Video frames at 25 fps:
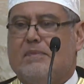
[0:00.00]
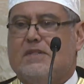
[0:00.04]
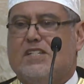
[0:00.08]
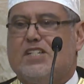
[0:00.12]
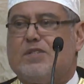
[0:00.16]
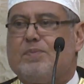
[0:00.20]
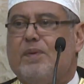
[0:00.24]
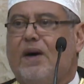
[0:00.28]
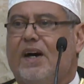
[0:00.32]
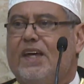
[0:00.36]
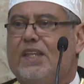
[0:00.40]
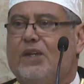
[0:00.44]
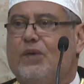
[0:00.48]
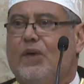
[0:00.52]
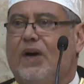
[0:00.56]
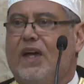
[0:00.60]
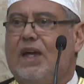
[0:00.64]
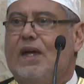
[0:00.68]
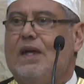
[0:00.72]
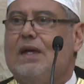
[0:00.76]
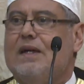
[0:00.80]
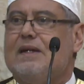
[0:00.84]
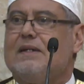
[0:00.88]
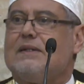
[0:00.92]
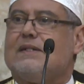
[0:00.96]
Just by the
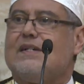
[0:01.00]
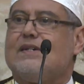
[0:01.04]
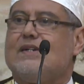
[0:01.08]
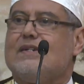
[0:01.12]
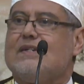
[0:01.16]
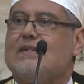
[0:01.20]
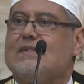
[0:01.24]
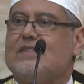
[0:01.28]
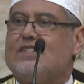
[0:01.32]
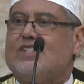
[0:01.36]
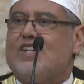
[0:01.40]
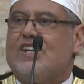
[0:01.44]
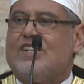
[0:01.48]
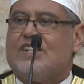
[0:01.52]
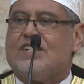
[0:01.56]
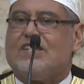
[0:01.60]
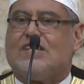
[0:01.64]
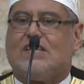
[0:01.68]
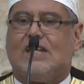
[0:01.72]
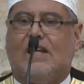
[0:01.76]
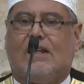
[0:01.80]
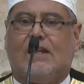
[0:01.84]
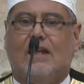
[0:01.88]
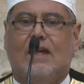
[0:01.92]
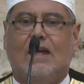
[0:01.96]
way,
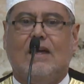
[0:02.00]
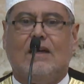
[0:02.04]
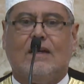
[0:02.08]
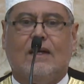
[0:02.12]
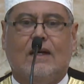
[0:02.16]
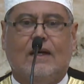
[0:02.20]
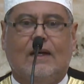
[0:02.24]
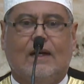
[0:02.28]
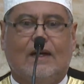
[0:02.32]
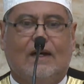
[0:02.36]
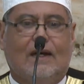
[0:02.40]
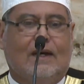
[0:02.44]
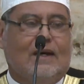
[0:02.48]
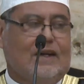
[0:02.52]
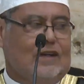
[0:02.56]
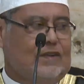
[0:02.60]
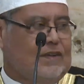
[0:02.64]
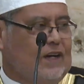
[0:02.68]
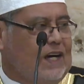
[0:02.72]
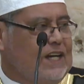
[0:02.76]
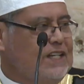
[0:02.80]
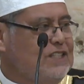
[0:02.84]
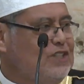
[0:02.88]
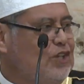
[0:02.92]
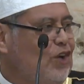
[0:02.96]
statistically,
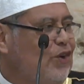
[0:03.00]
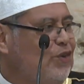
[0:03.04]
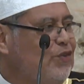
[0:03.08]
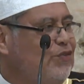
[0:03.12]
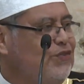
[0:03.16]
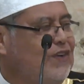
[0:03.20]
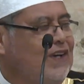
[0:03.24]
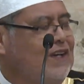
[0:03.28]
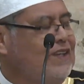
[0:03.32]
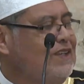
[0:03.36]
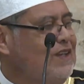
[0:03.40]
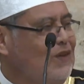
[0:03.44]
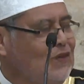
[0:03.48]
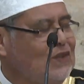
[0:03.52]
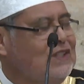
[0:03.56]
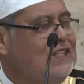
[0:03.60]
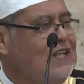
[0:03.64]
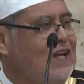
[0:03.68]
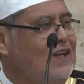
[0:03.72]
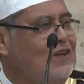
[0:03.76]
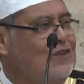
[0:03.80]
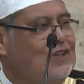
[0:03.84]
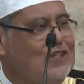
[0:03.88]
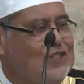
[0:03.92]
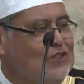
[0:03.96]
ask the Huffaz, they will
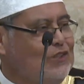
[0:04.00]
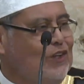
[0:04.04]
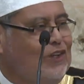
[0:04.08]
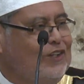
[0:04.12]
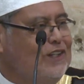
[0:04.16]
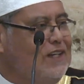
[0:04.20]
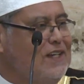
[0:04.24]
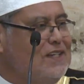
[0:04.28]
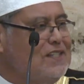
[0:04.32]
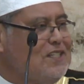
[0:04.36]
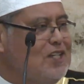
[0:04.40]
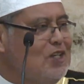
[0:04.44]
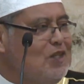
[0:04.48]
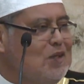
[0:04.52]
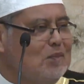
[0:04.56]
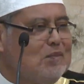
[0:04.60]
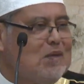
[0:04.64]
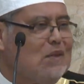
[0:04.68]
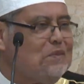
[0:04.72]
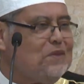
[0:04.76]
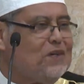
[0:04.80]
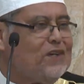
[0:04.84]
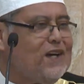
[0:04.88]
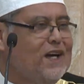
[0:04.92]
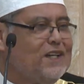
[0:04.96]
tell you it's not easy to
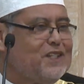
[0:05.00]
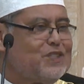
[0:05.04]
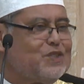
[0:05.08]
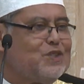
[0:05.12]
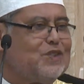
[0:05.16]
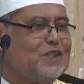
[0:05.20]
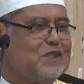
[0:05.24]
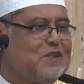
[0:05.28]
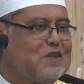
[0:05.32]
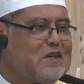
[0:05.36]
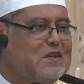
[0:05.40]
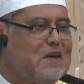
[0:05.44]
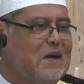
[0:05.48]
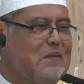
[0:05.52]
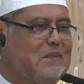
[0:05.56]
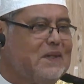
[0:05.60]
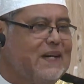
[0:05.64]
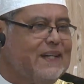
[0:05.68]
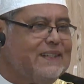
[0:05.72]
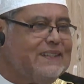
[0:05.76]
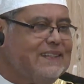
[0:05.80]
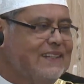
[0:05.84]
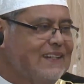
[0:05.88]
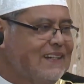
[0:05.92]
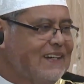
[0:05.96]
memorize Surah
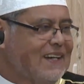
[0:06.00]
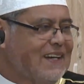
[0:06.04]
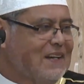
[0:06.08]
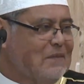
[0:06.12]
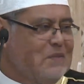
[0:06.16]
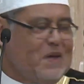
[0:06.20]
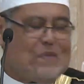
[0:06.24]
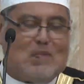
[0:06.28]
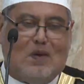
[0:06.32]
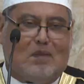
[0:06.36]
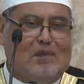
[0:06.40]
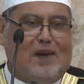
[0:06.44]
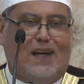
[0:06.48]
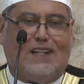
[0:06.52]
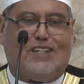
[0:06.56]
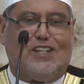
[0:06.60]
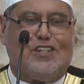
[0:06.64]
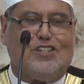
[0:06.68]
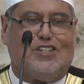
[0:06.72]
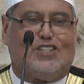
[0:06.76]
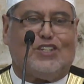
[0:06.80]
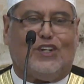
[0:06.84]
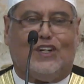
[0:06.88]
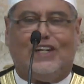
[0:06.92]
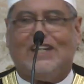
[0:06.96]
Ar-Rahman. People might
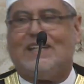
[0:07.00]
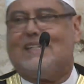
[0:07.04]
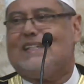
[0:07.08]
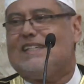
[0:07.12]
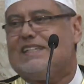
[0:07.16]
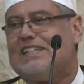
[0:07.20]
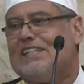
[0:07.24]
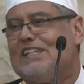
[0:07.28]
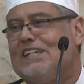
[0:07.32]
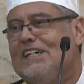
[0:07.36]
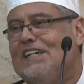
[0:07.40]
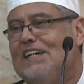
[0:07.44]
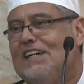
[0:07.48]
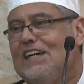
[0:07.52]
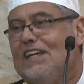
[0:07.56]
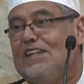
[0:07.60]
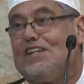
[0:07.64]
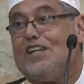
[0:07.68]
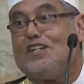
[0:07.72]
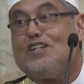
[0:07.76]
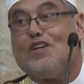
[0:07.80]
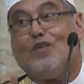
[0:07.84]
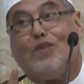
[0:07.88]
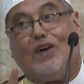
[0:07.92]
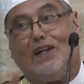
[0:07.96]
enjoy it.
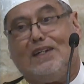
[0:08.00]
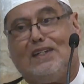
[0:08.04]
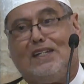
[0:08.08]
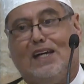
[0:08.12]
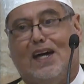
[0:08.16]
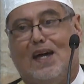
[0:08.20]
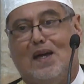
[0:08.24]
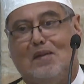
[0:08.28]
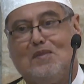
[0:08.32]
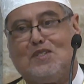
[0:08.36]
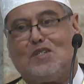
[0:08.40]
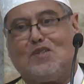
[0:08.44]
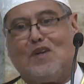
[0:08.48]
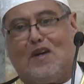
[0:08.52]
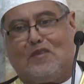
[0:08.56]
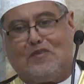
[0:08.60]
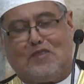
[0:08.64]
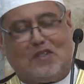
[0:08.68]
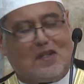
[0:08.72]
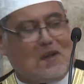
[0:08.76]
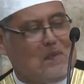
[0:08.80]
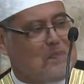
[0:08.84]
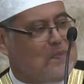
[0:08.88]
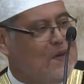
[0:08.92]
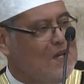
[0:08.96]
31 times you have
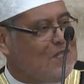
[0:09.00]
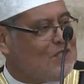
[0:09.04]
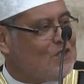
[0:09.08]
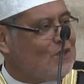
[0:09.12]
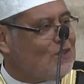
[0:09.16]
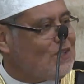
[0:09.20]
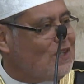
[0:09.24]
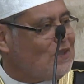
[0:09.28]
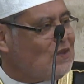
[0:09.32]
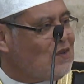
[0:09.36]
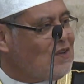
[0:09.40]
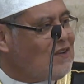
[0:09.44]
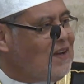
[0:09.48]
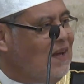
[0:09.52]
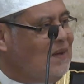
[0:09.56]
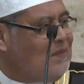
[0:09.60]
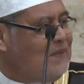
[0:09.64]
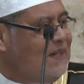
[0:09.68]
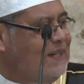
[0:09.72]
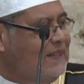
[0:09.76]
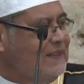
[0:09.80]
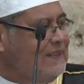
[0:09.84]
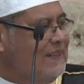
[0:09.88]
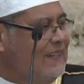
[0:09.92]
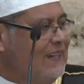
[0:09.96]
to repeat Surah
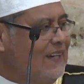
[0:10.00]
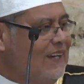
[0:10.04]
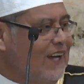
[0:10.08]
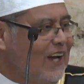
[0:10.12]
Ar-Rahman